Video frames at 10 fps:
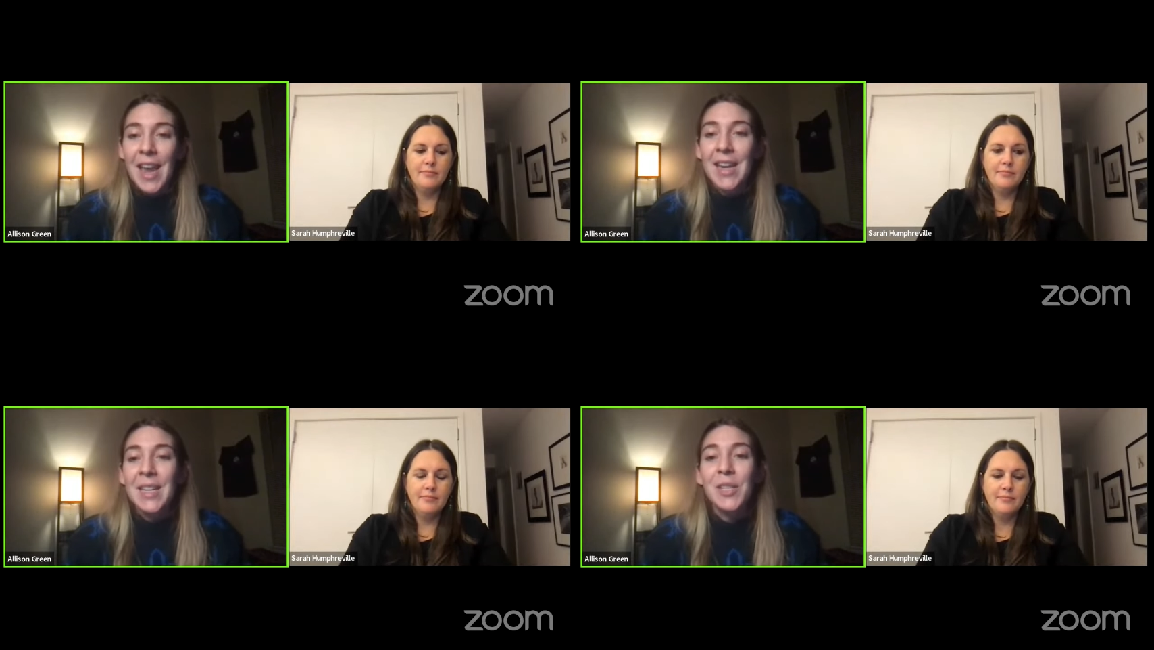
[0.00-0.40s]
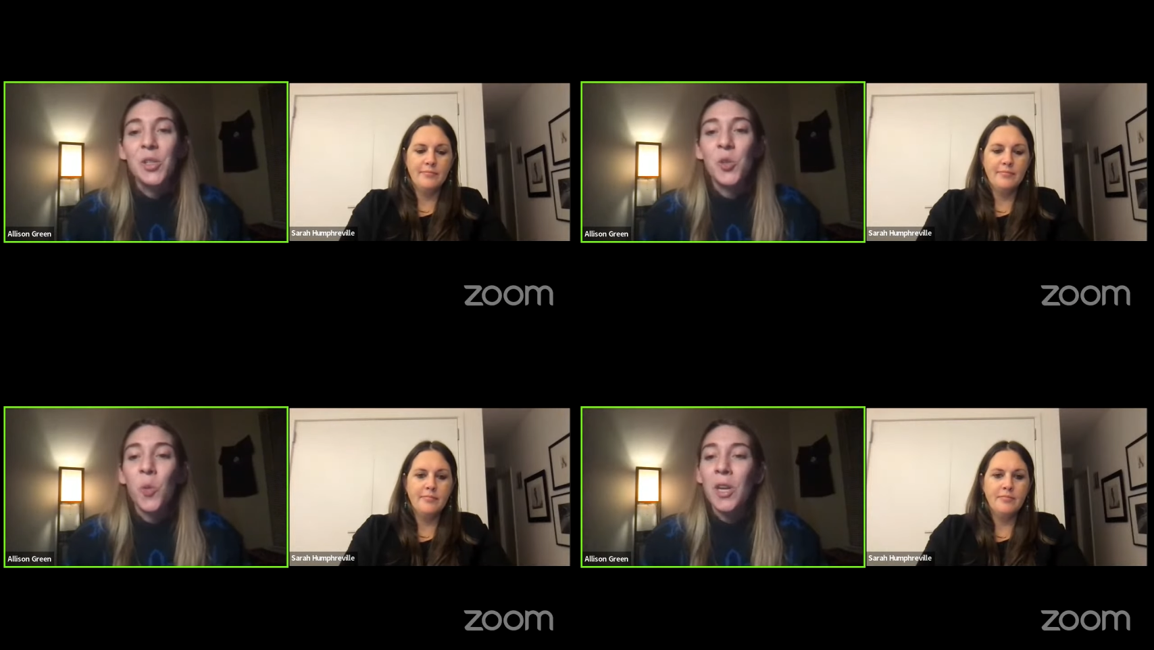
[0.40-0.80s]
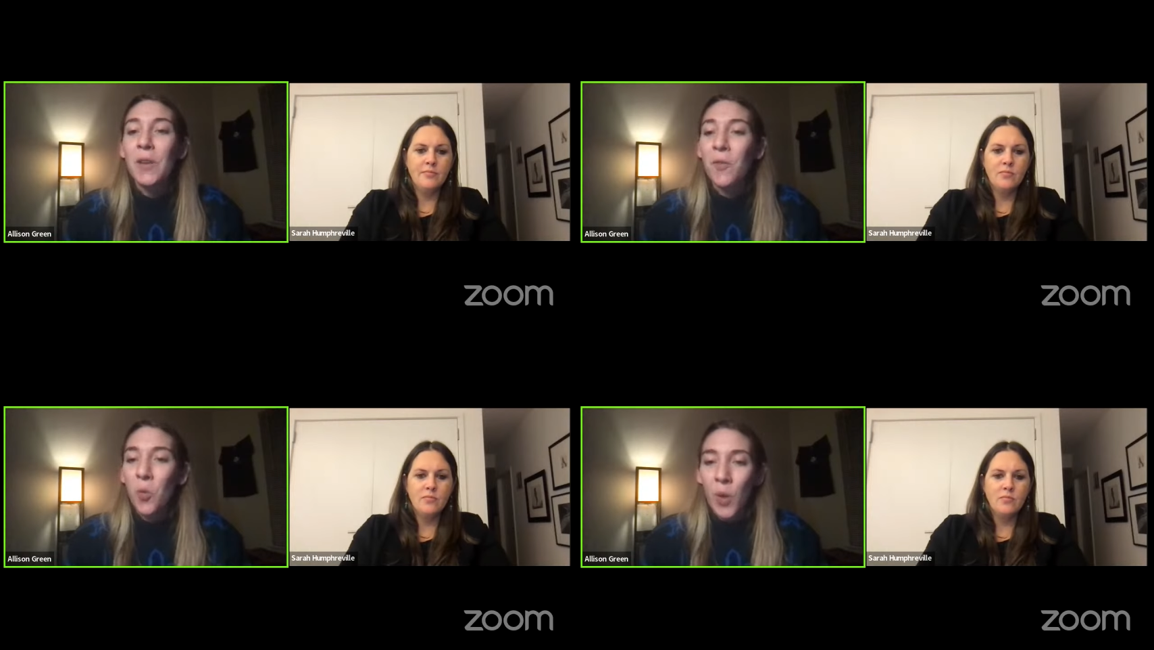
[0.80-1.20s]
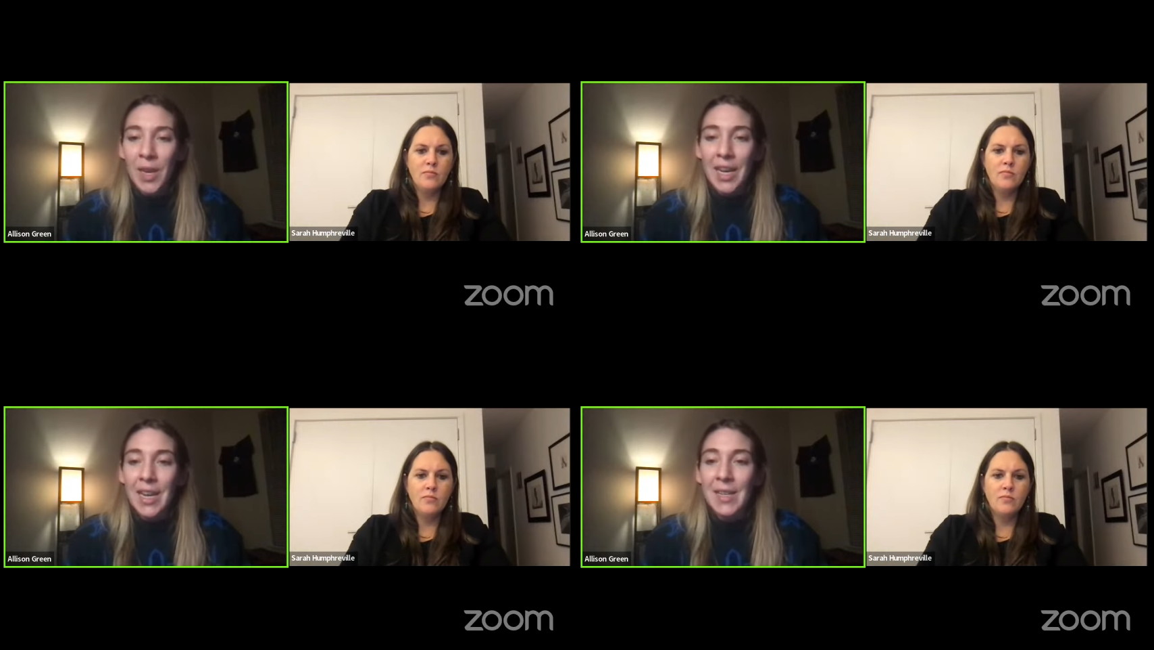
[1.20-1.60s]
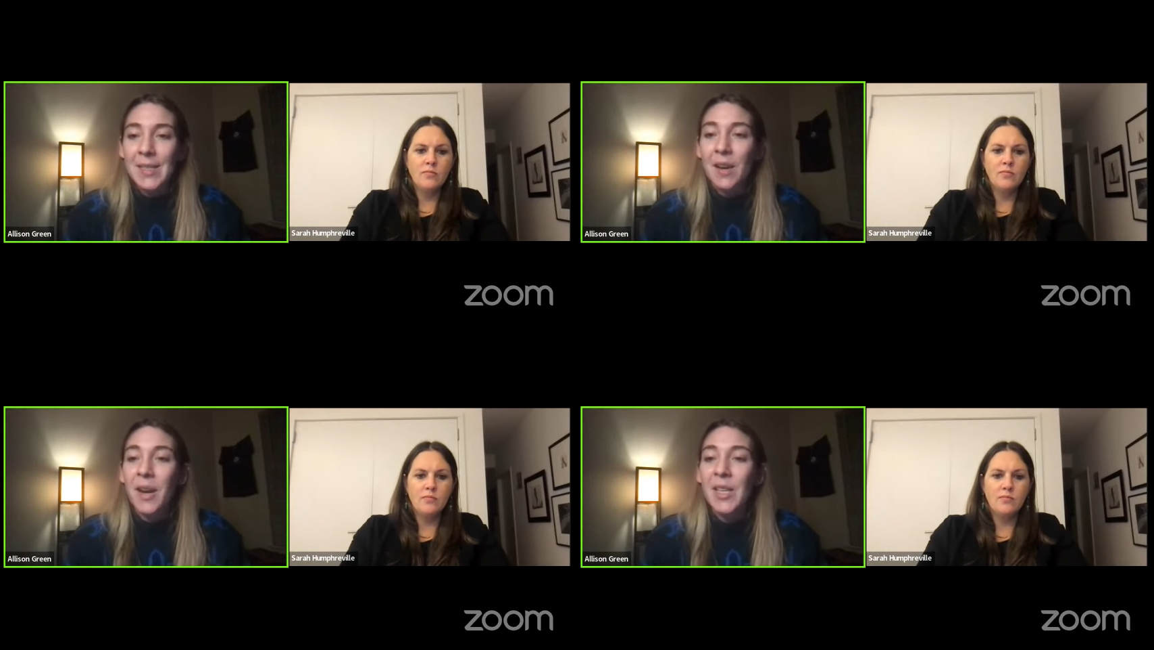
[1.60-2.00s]
Speaker 1: In addition to working for the Whitney,
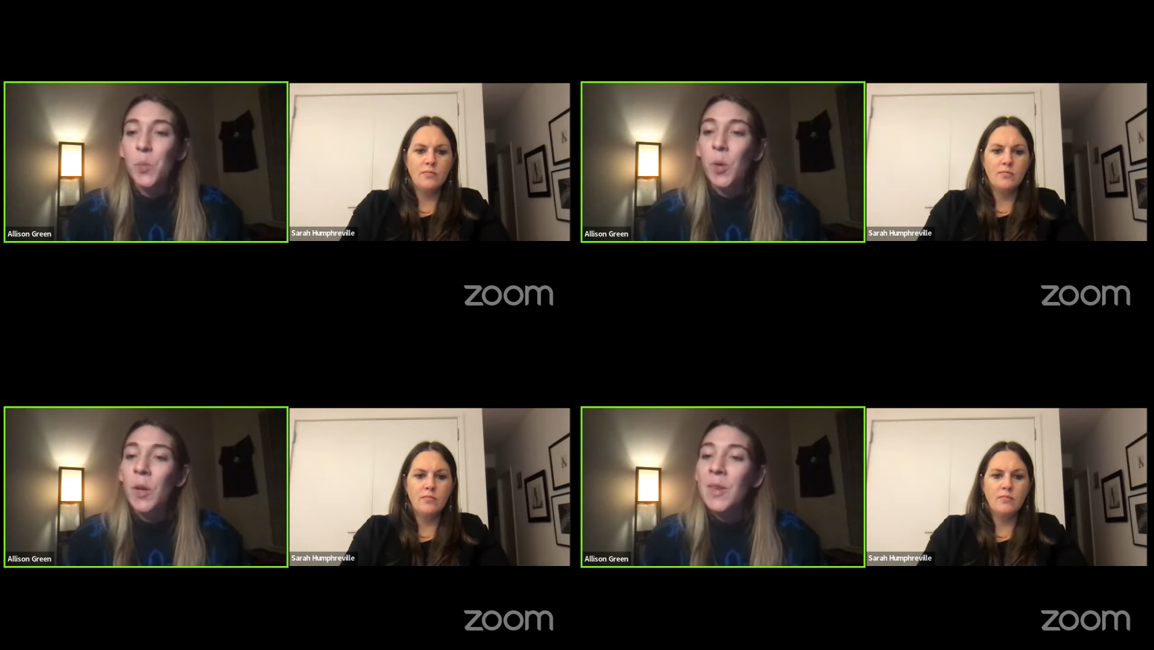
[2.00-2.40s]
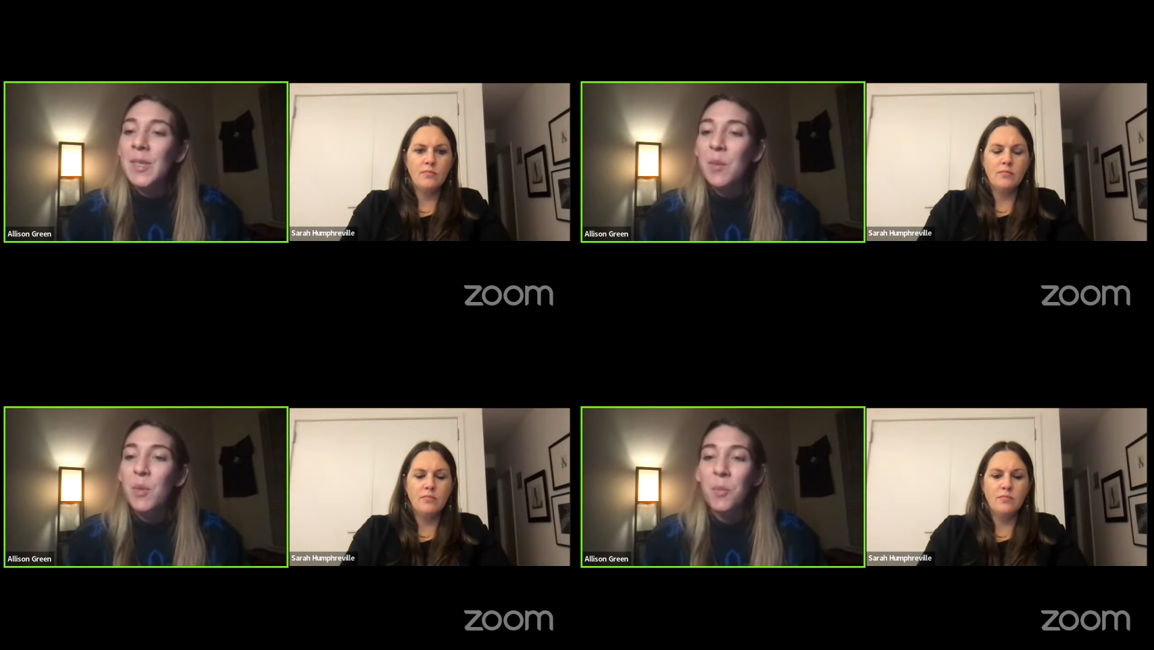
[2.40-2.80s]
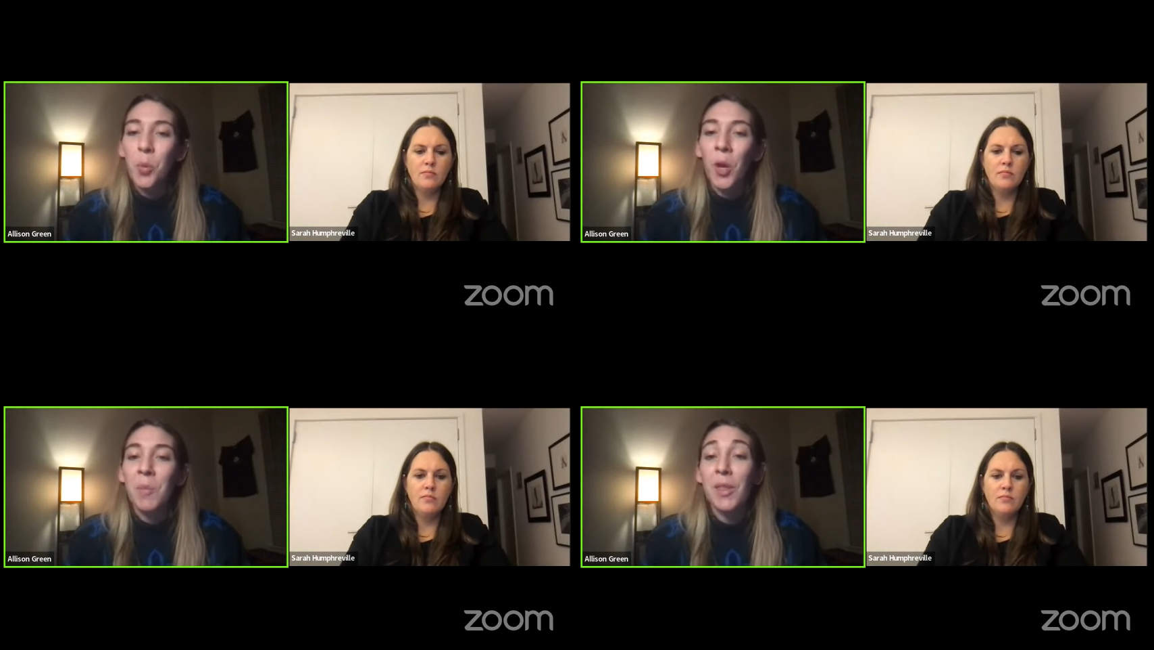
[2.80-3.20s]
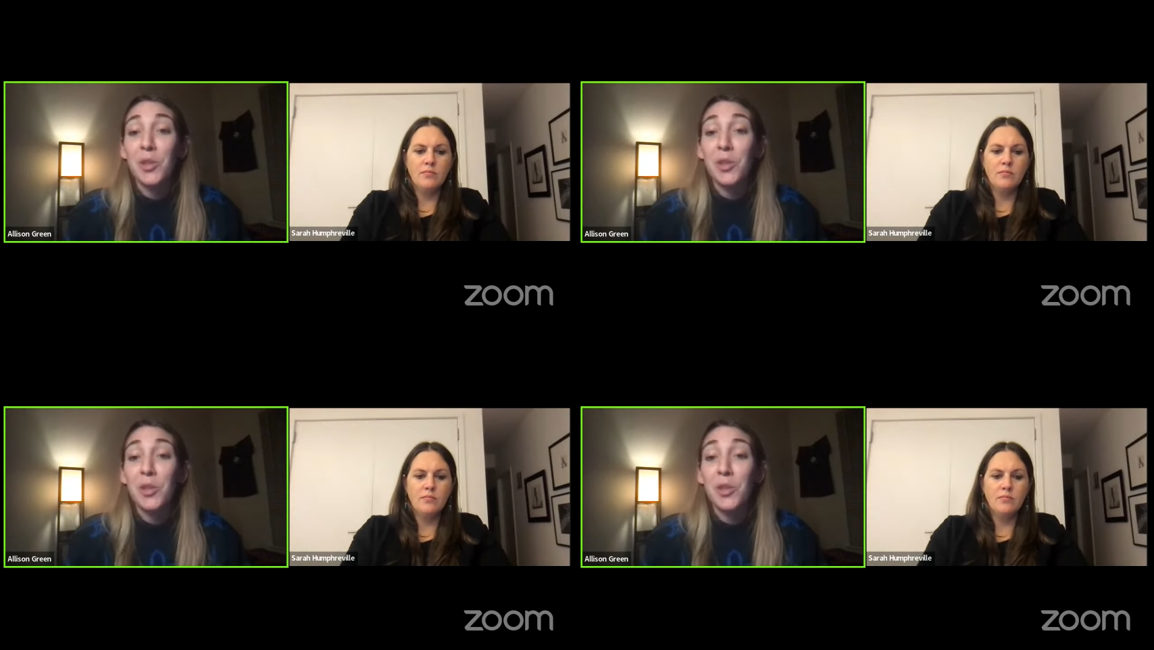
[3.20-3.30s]
Sarah has previously been employed by